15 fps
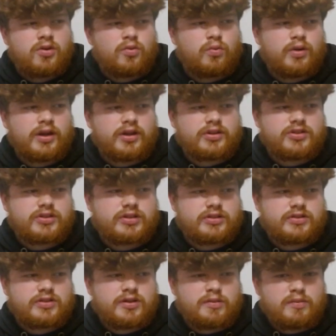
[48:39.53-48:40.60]
which
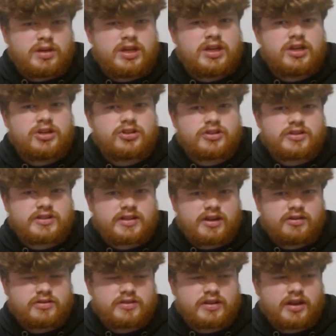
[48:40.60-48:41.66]
to me just
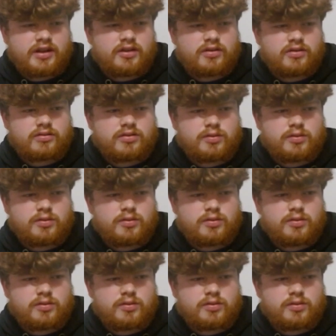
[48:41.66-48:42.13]
sounds like